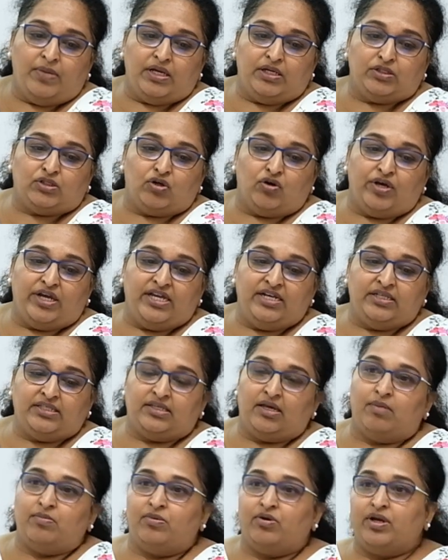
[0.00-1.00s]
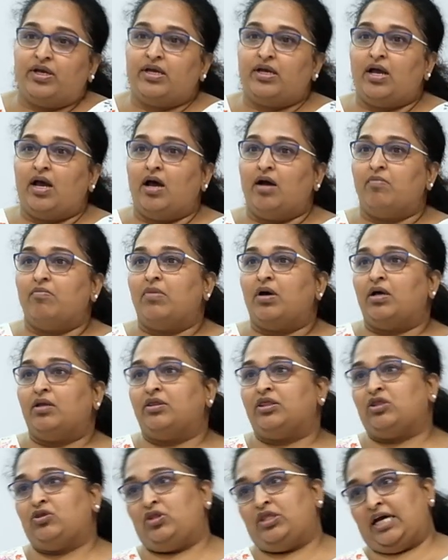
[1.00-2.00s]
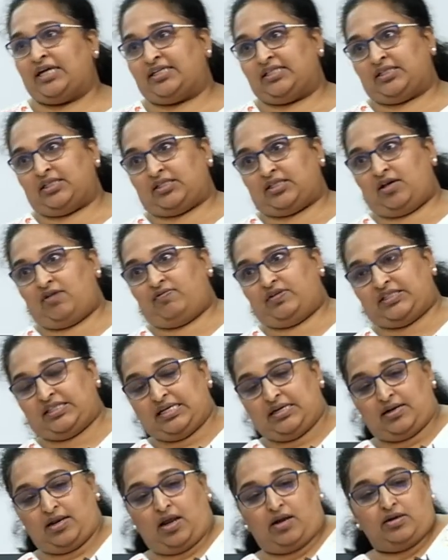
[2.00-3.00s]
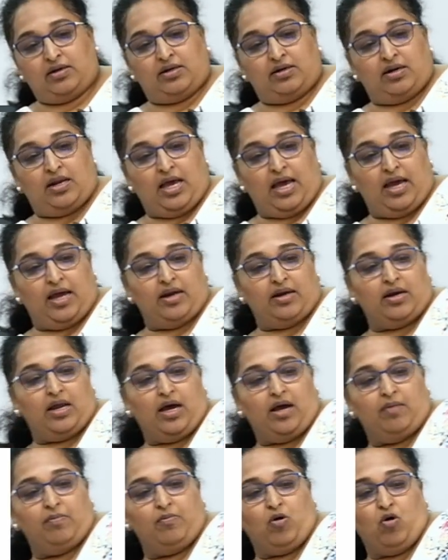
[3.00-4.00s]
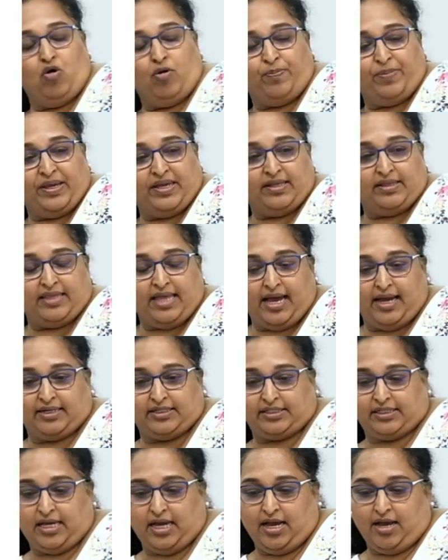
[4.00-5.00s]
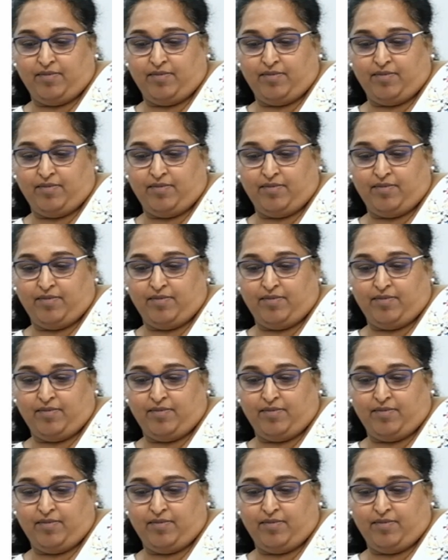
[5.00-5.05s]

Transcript: So in summary, that is a service in London, and I'm hoping that